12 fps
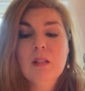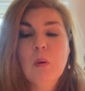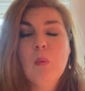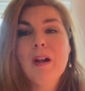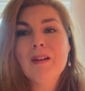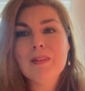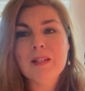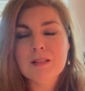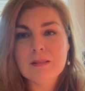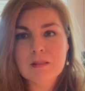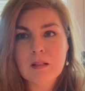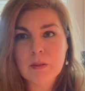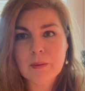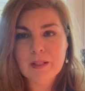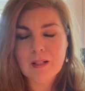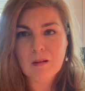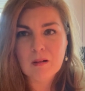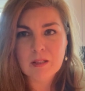why are they desiring
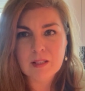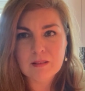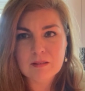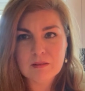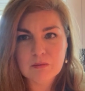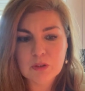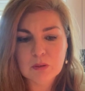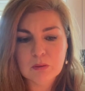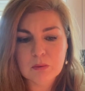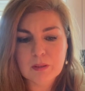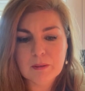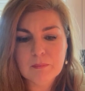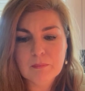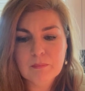an audience of children?